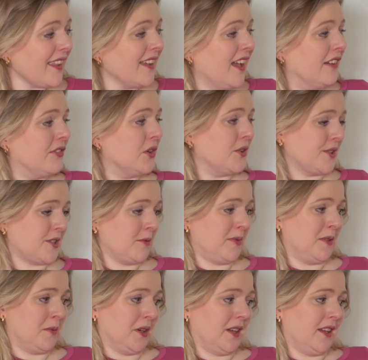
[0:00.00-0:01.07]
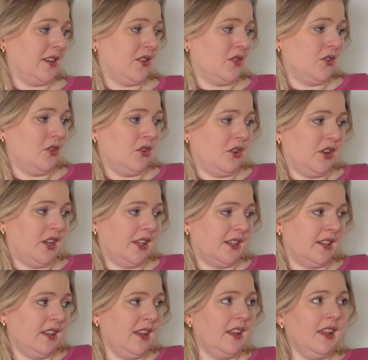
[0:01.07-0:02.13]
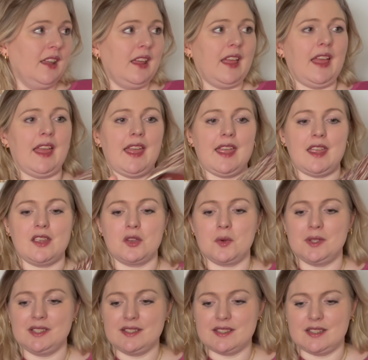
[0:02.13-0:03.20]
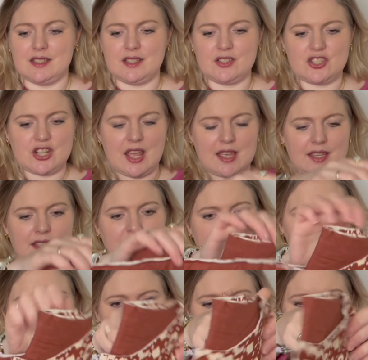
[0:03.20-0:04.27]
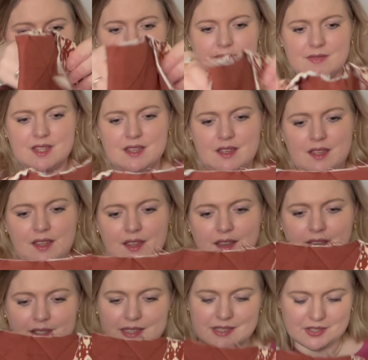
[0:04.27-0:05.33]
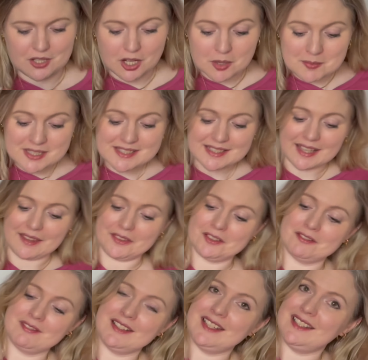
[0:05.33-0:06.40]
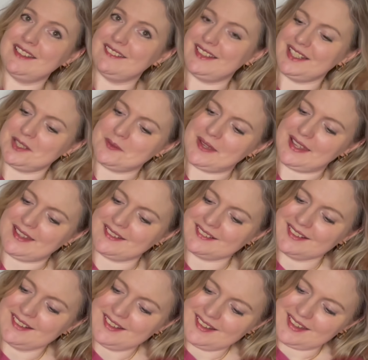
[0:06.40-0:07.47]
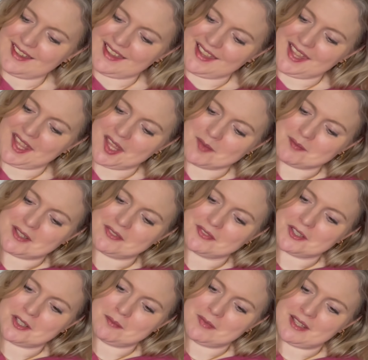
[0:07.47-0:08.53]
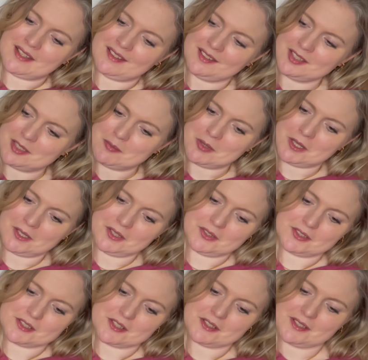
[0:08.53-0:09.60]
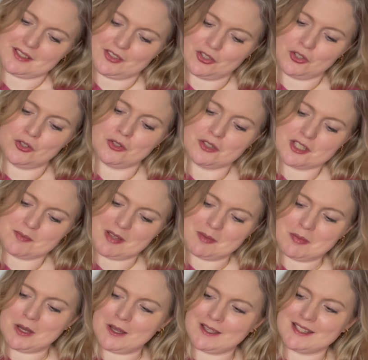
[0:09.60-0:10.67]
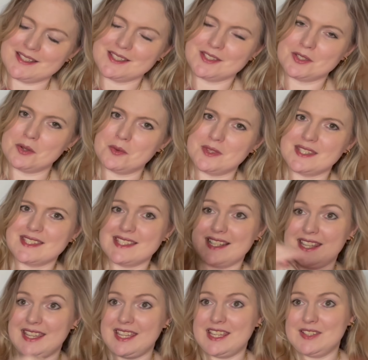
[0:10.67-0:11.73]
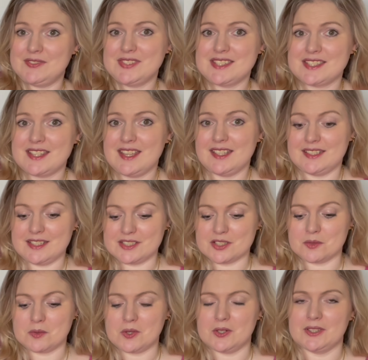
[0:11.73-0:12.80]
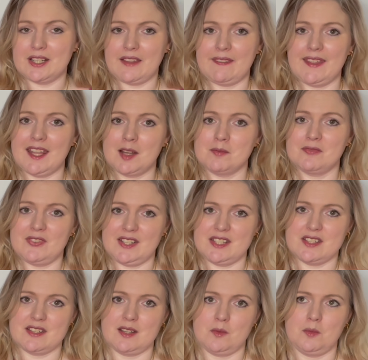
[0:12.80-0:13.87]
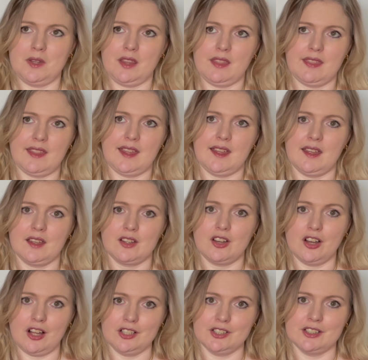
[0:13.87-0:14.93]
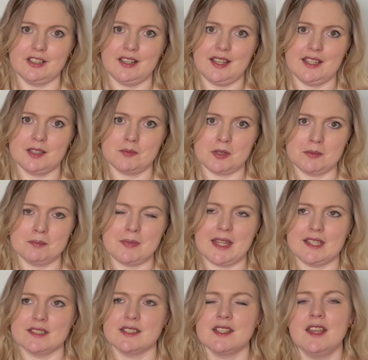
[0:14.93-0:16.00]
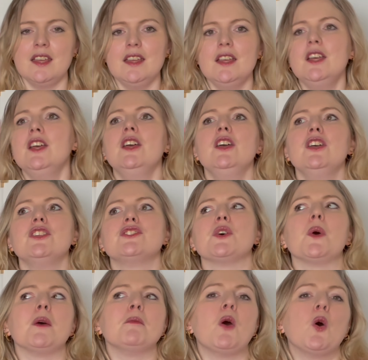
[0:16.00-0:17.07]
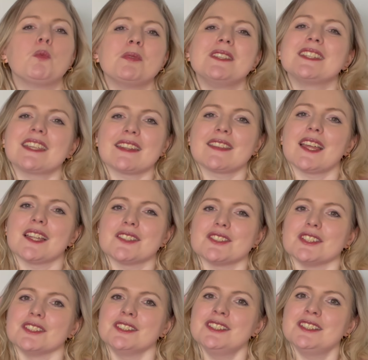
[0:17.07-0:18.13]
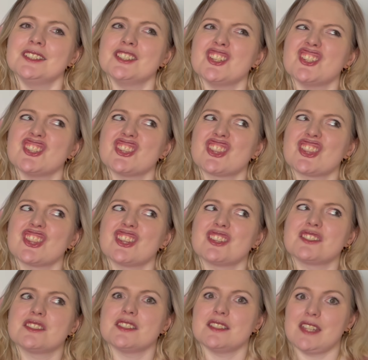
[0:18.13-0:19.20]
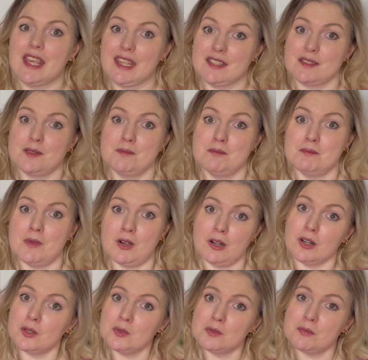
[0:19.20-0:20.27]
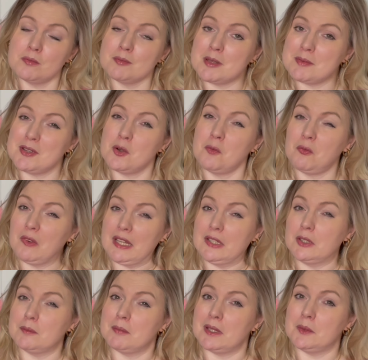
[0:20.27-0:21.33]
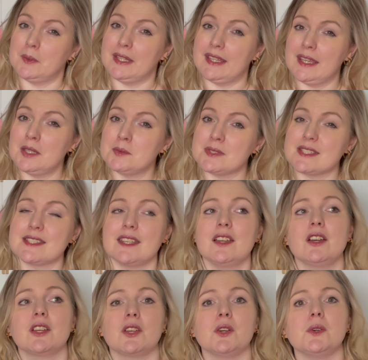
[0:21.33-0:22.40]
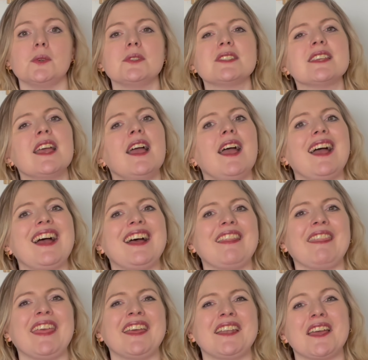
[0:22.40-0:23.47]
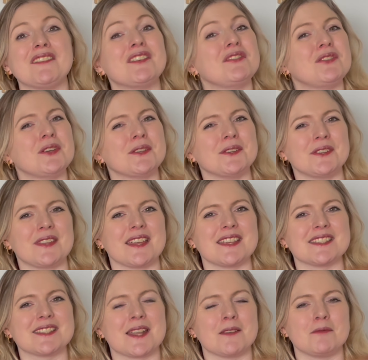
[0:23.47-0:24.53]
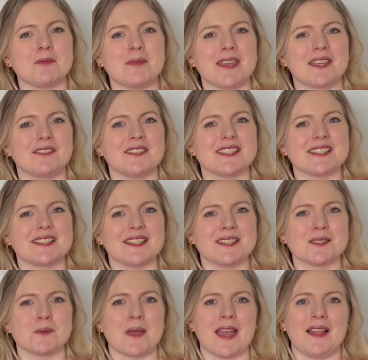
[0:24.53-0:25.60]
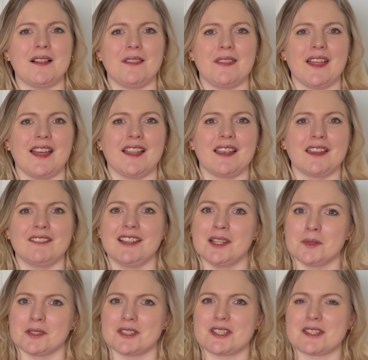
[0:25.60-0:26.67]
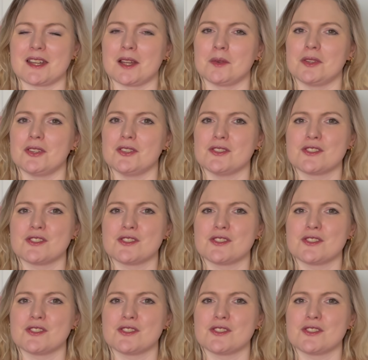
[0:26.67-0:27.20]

I've also been working on a quilted jacket, and it's coming together really, really well. I've got the body all done and huge big pockets, so the sleeves need to go on, and then I'm finishing it with a collar and a button band. So I'm hoping to get that done today and tomorrow, maybe hopefully done by the weekend. We'll see how it goes. And then I have a few other things that I've been making recently as well that I really want to share with you.